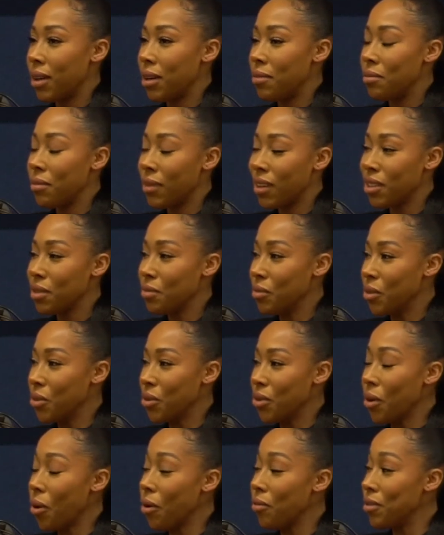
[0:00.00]
a much more
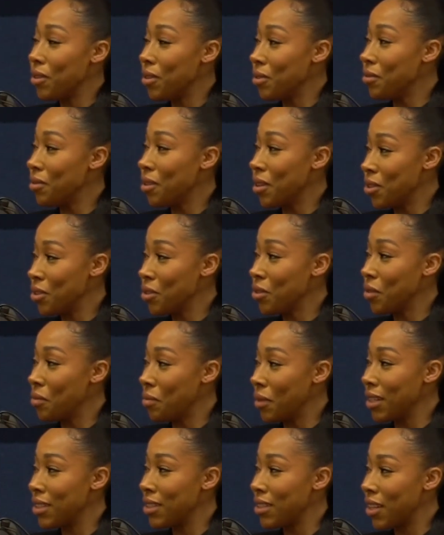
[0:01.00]
confident version of
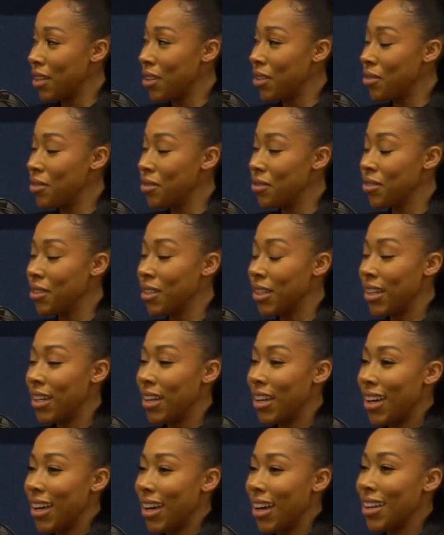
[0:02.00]
myself.
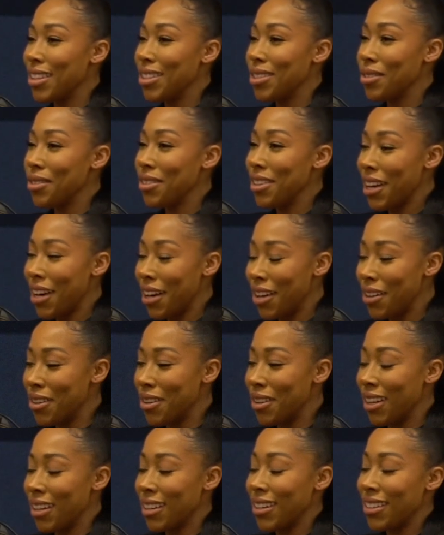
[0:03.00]
And so now
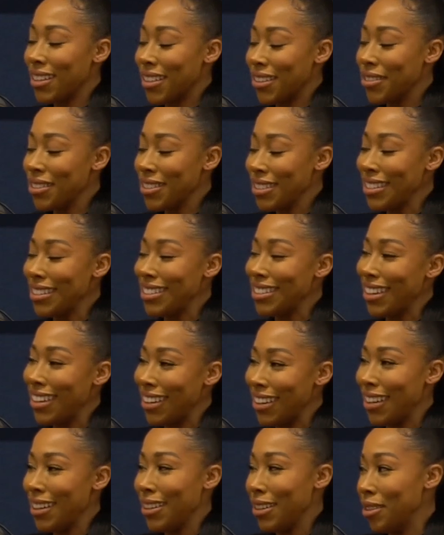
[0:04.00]
I can honestly
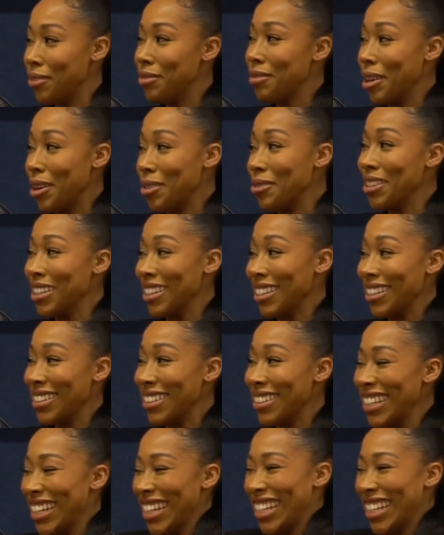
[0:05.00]
say I love networking.